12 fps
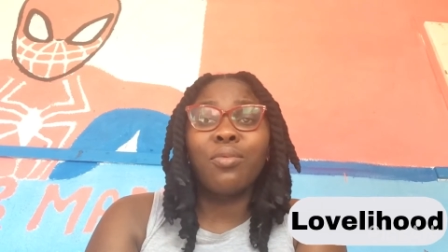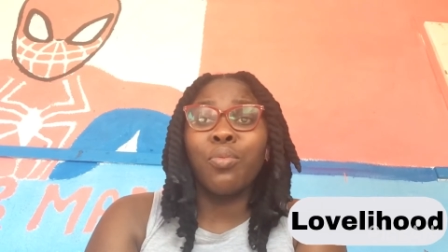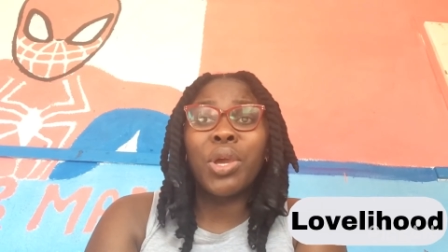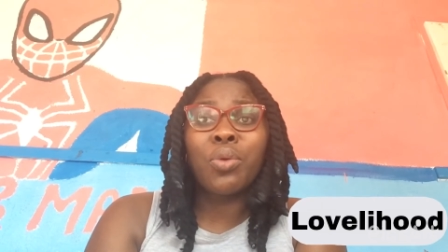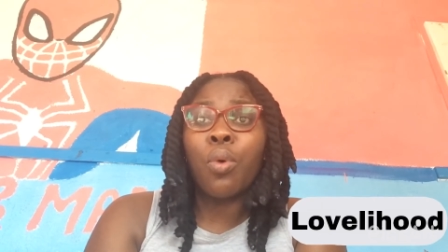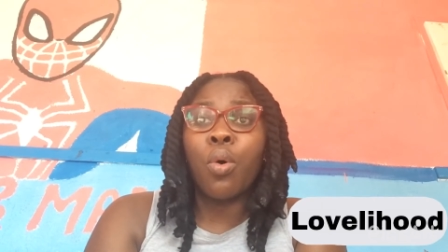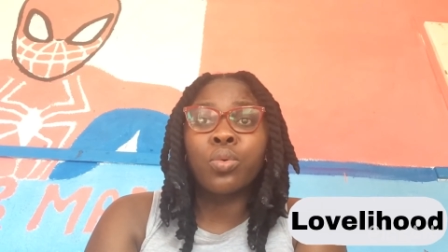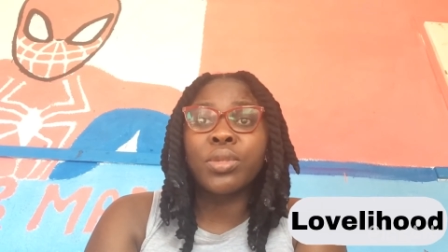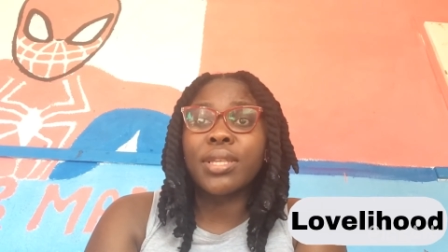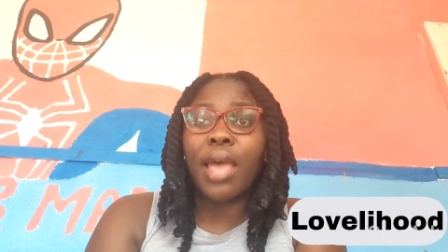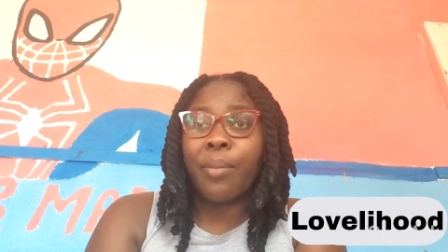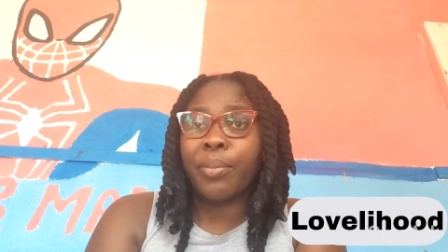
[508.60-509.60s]
It won't
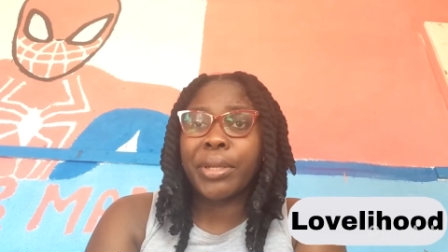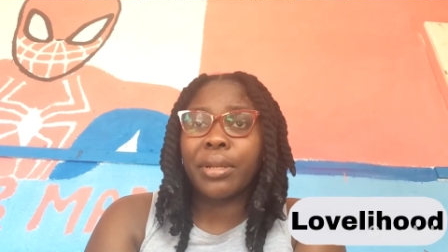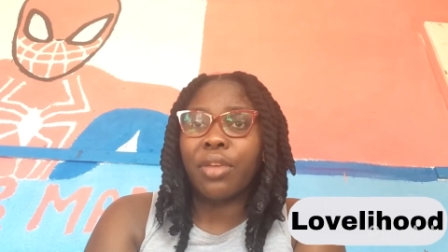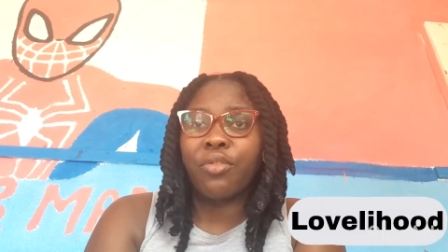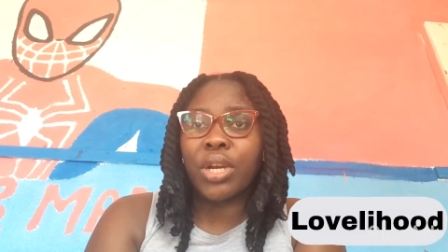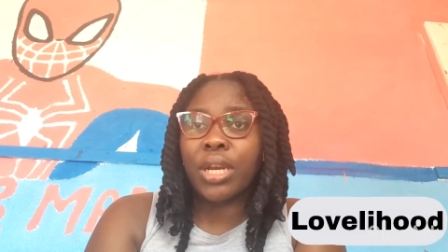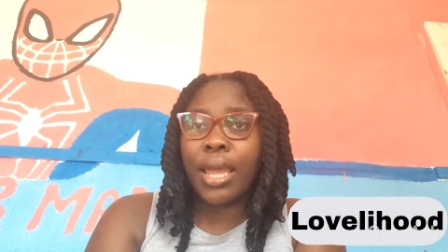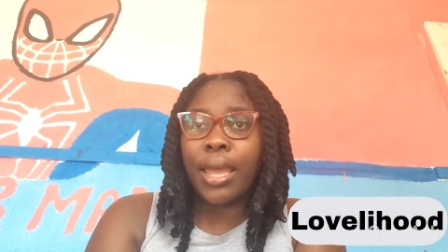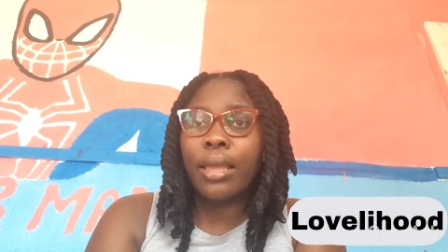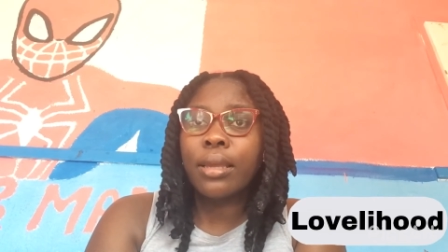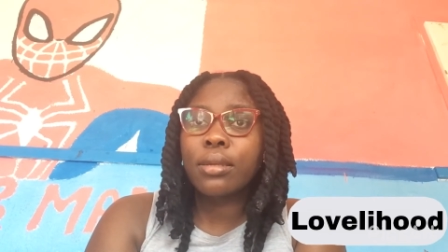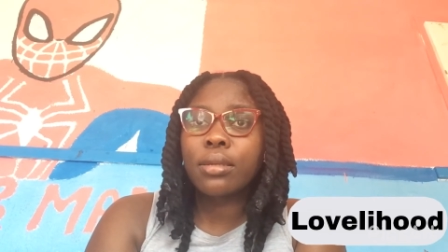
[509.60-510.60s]
happen every
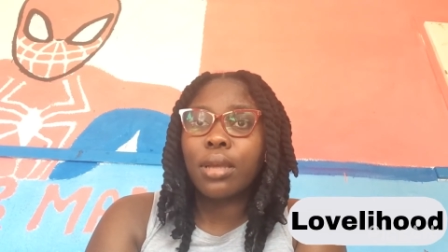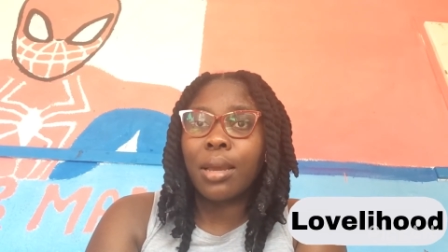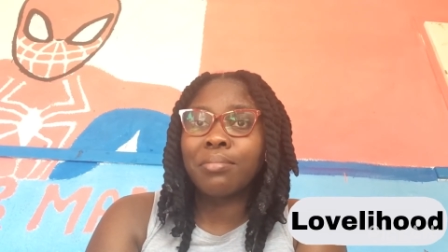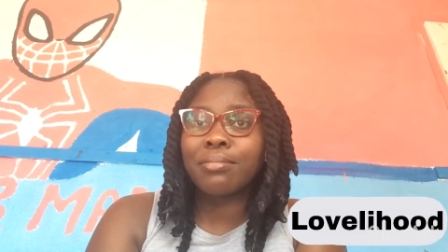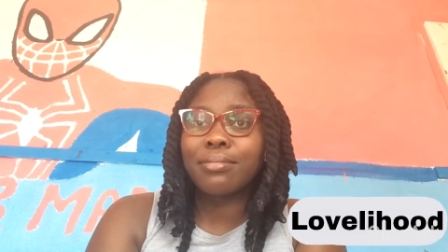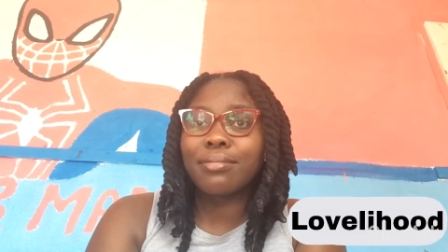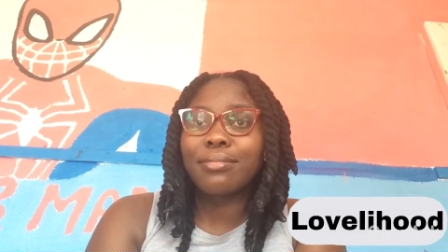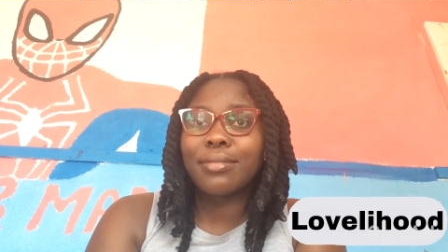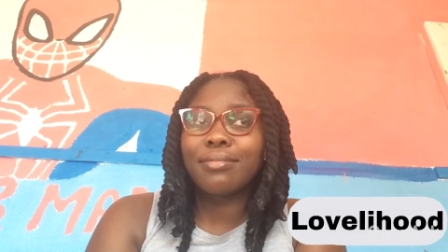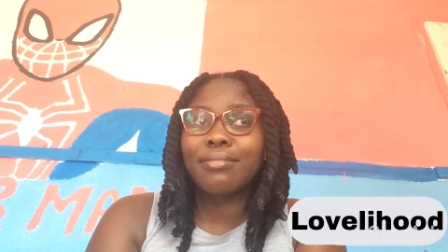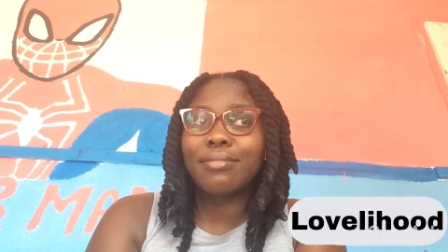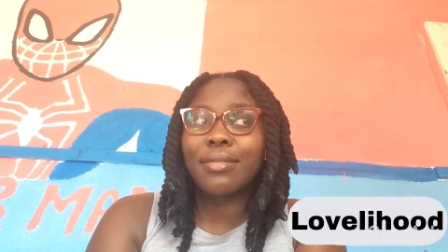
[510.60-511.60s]
day.
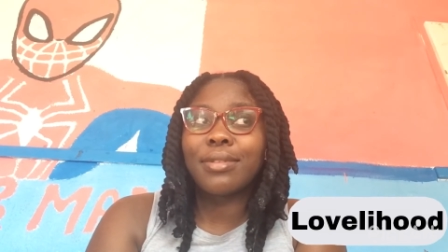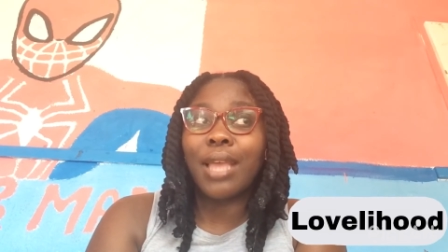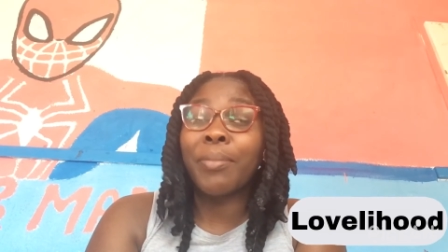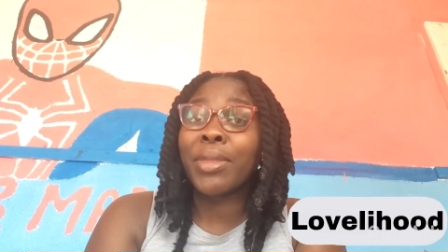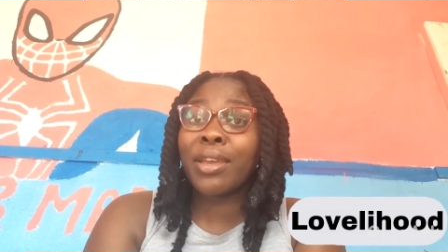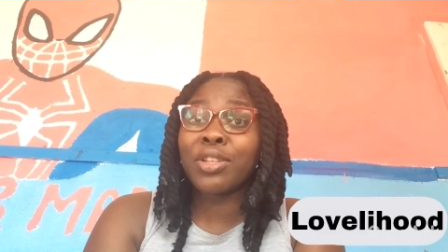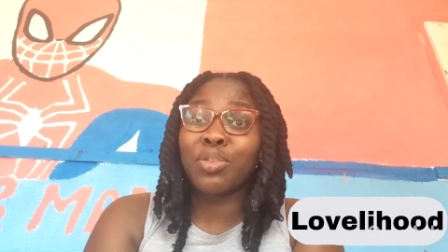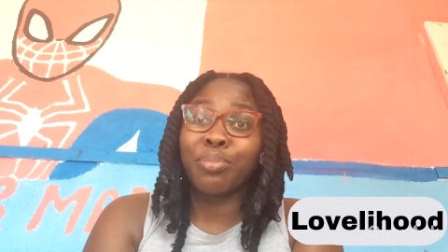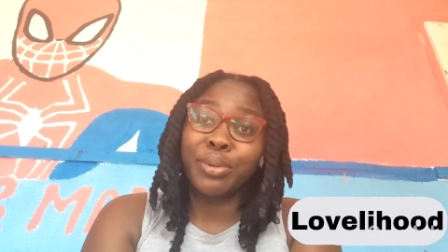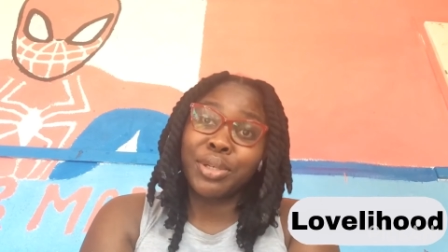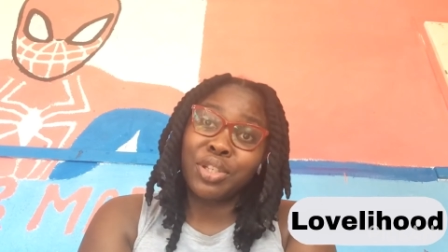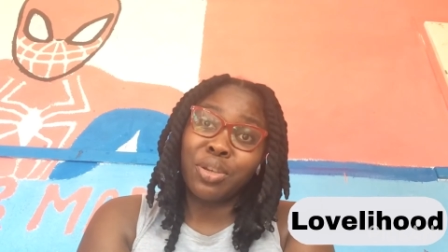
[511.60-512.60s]
I'm here to
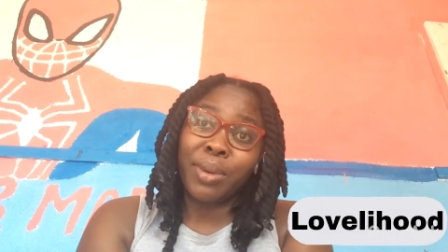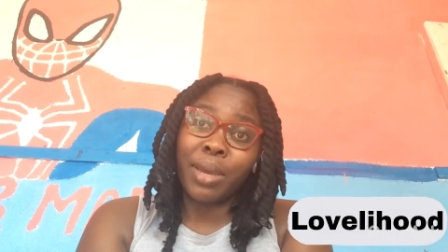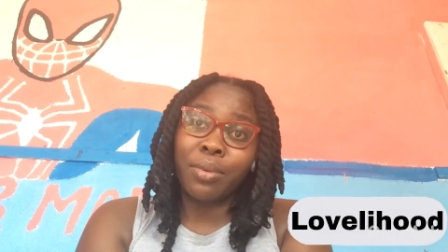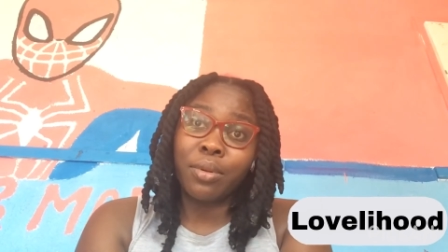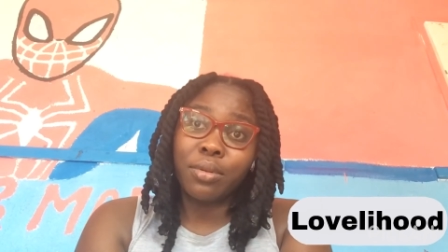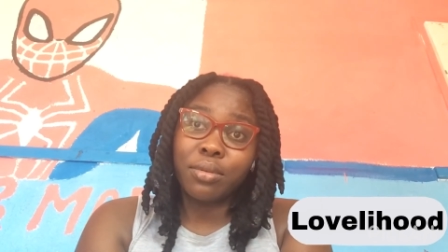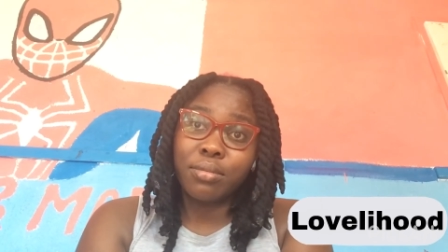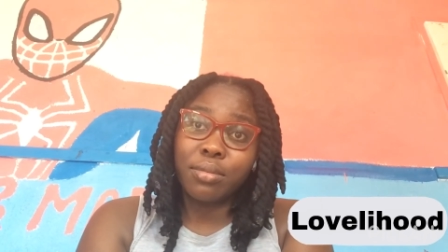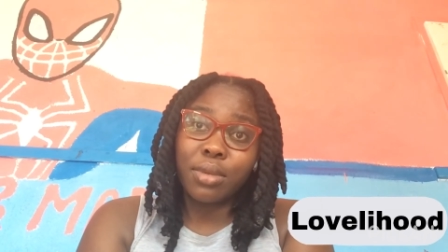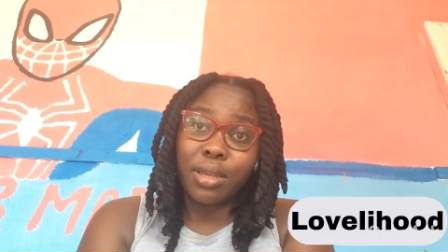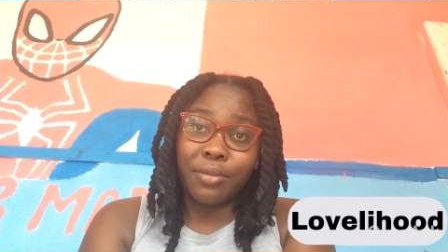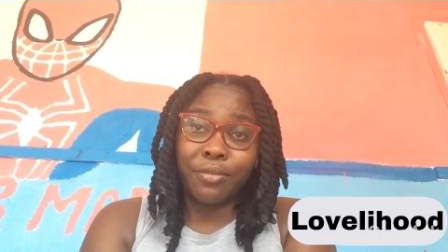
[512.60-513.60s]
burst the bubble,
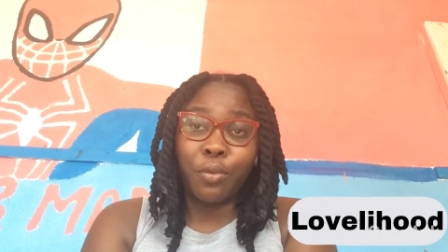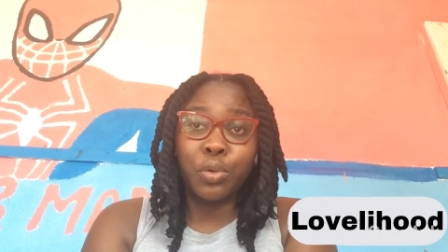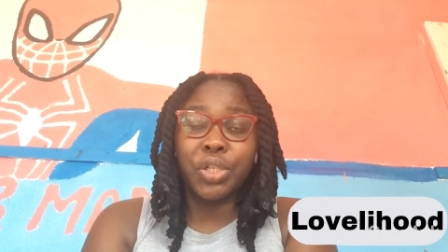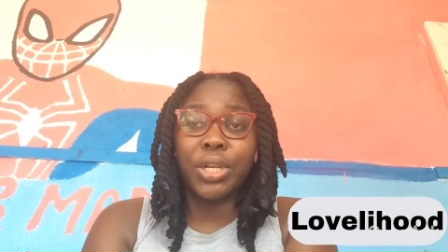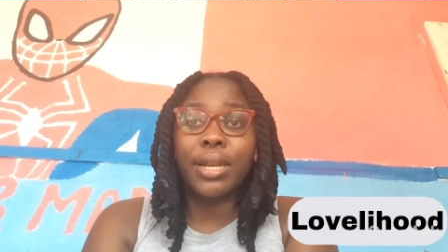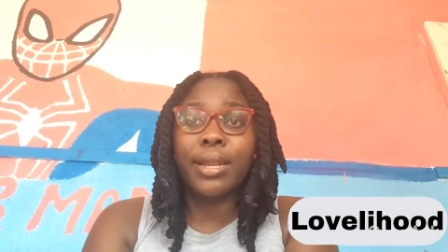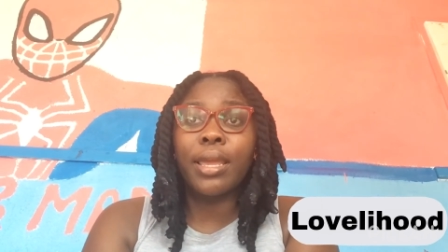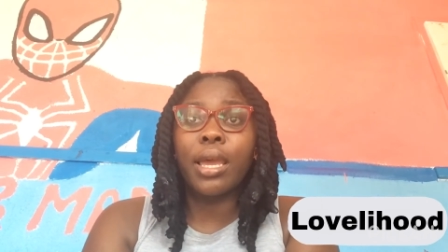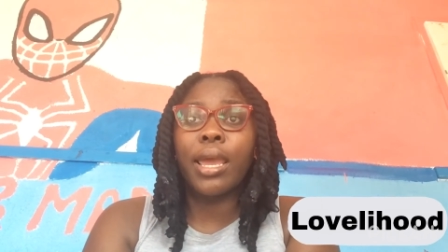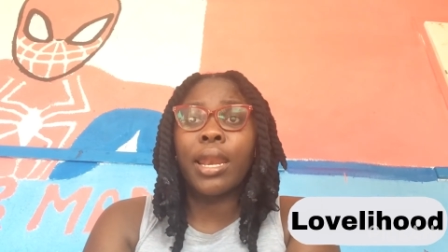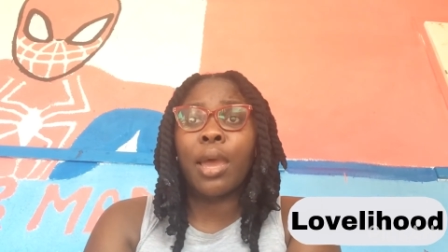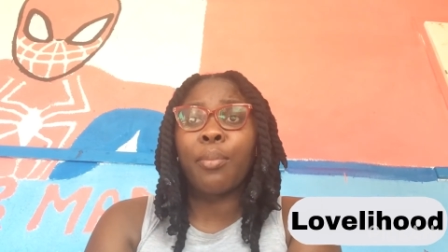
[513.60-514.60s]
unfortunately,
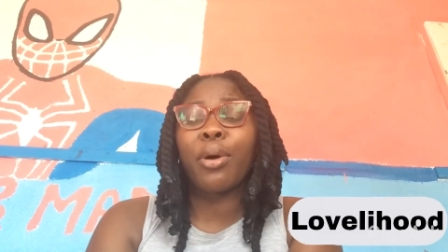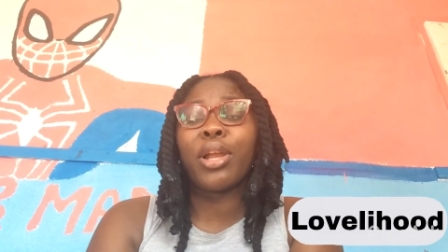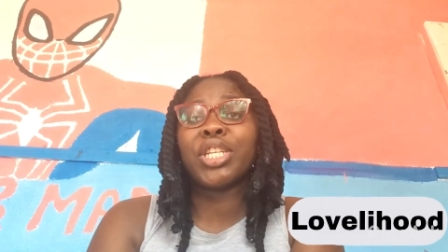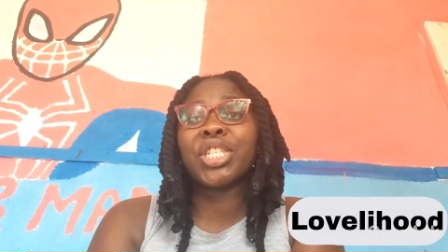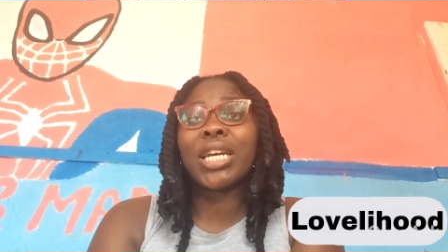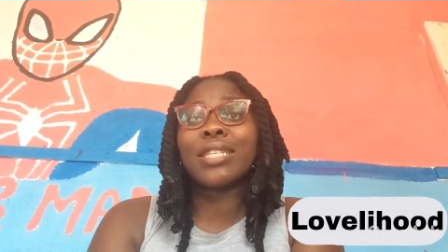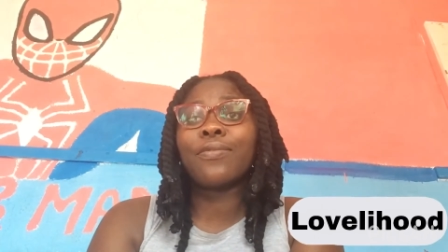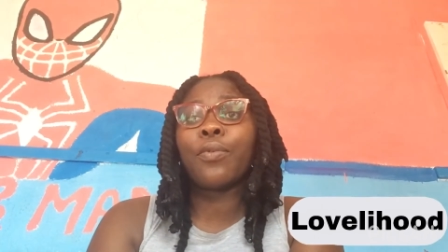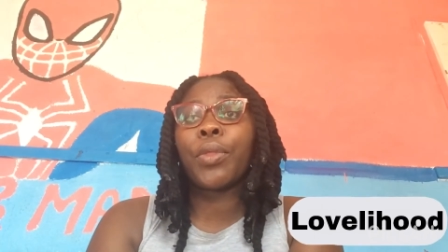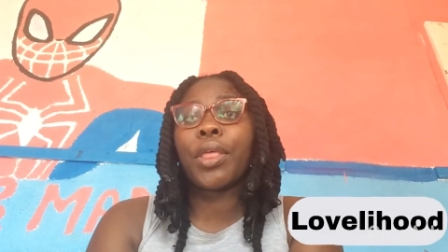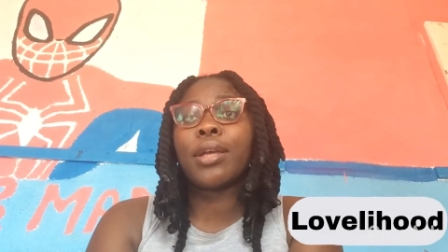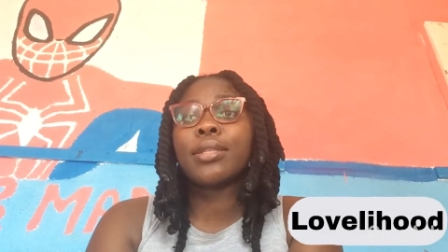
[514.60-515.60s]
and I apologize for
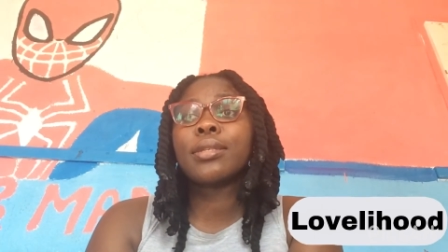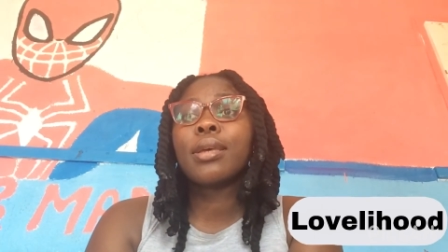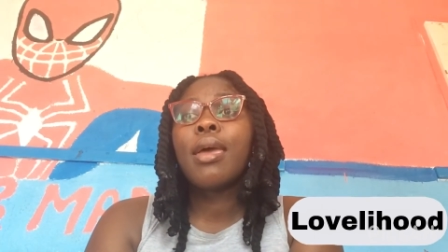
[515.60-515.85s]
that,